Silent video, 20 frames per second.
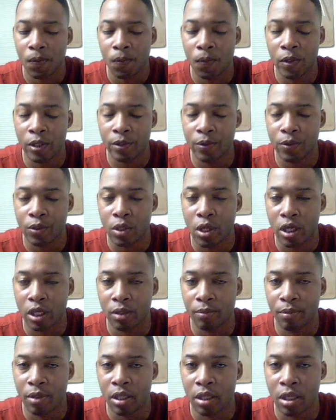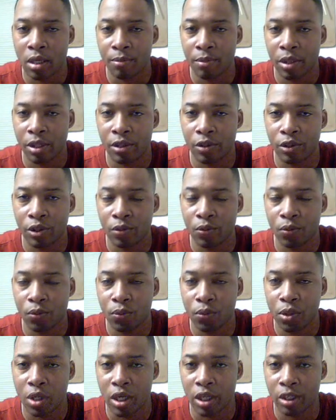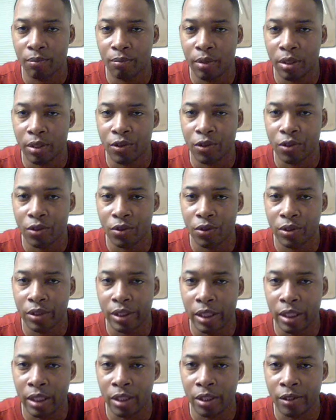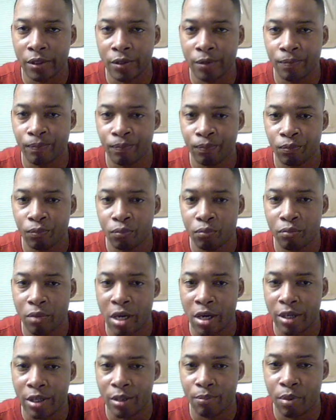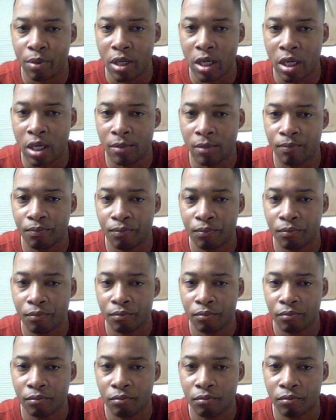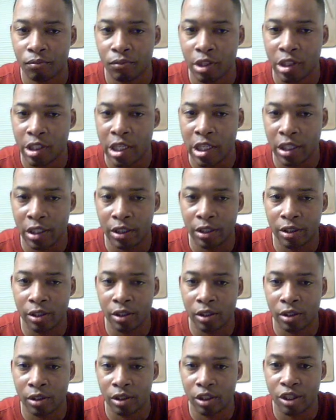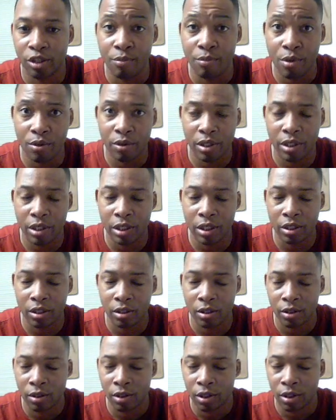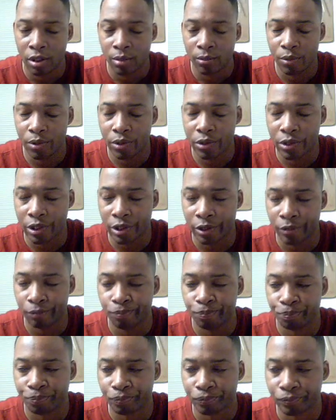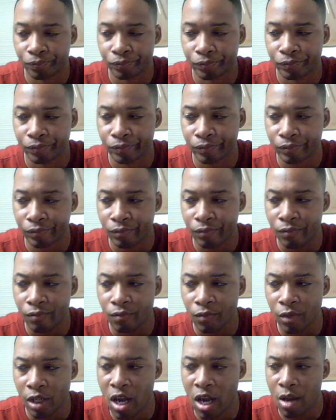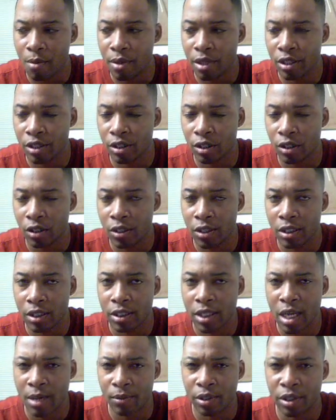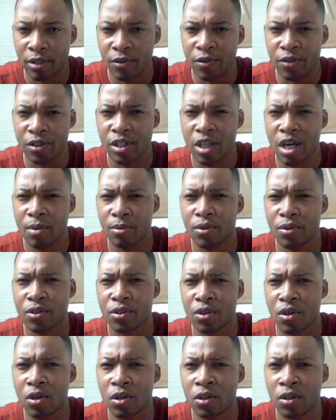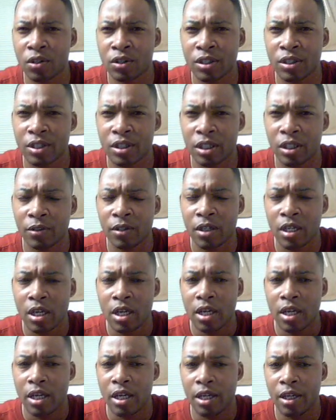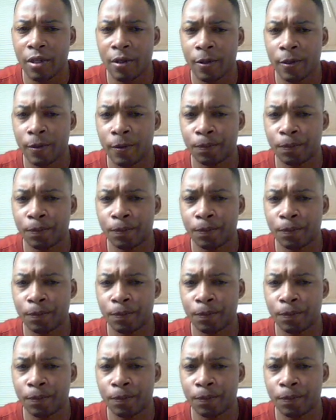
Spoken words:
what you were talking about. I mean, I know you were talking about certain things about hip-hop killing the community per se. I mean, show us an example. There was a couple songs and stuff, and